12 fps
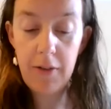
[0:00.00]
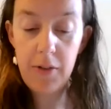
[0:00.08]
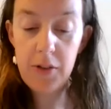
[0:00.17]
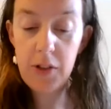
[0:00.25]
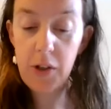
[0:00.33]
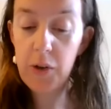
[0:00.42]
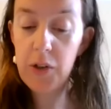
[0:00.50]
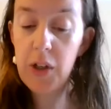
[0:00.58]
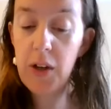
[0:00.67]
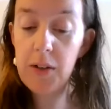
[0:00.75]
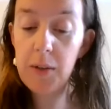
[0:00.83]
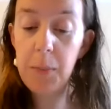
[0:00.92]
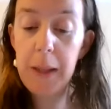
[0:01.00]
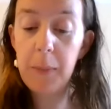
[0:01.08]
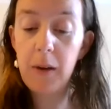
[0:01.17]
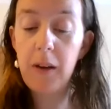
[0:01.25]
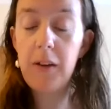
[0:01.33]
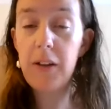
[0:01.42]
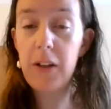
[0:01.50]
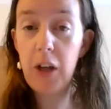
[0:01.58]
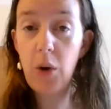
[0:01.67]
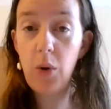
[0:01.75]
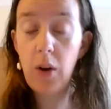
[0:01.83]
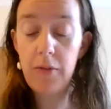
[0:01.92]
a reference to God's chosen people under
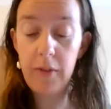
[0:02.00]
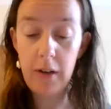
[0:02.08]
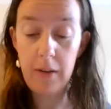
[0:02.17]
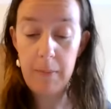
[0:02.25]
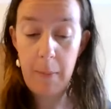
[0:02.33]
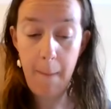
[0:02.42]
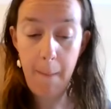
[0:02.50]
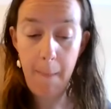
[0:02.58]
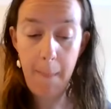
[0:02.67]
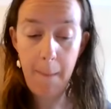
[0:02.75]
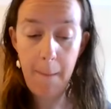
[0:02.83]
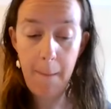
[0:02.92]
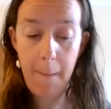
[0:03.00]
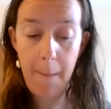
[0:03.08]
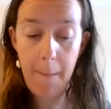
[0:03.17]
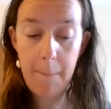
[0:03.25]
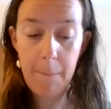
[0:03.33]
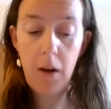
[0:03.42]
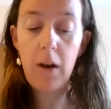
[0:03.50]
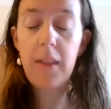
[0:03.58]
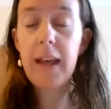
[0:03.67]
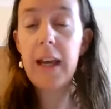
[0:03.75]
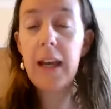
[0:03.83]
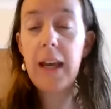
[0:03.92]
the Old Covenant? Are they
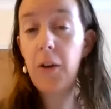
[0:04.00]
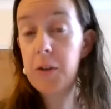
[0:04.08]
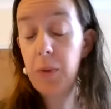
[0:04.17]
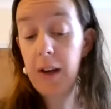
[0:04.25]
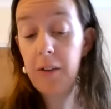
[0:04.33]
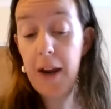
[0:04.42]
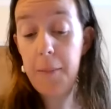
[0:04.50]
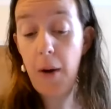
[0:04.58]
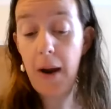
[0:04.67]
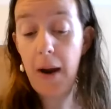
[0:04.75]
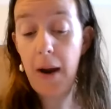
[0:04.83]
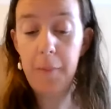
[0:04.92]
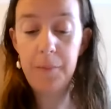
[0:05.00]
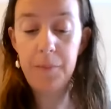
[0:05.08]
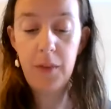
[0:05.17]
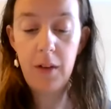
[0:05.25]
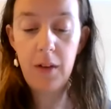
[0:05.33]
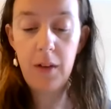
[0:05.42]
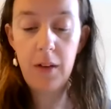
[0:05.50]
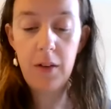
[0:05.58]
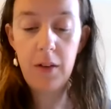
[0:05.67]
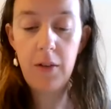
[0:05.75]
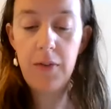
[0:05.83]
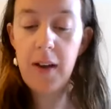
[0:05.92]
offspring of Abraham,
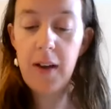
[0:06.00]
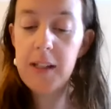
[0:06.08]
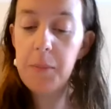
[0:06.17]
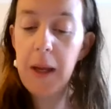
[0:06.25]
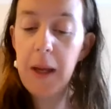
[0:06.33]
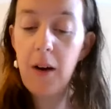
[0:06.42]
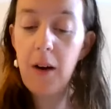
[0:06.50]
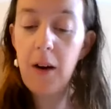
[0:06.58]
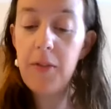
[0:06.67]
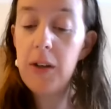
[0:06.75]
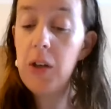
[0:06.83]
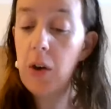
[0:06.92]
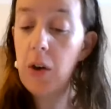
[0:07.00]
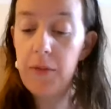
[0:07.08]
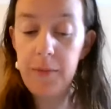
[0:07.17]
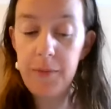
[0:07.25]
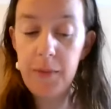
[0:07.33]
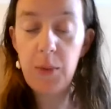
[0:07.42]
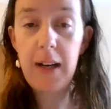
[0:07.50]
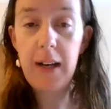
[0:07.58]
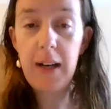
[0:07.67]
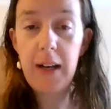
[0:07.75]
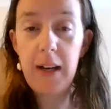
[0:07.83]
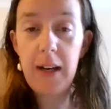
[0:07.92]
refers to being part of the New Covenant as well as
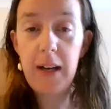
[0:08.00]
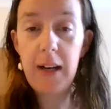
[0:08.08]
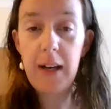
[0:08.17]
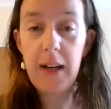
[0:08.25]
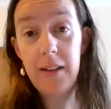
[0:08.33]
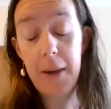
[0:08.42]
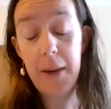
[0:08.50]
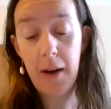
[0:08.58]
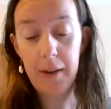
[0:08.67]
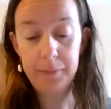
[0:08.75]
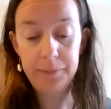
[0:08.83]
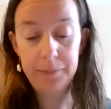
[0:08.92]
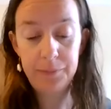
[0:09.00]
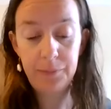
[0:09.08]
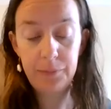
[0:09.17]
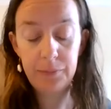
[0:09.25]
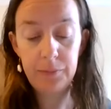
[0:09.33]
a true descendant of Abraham.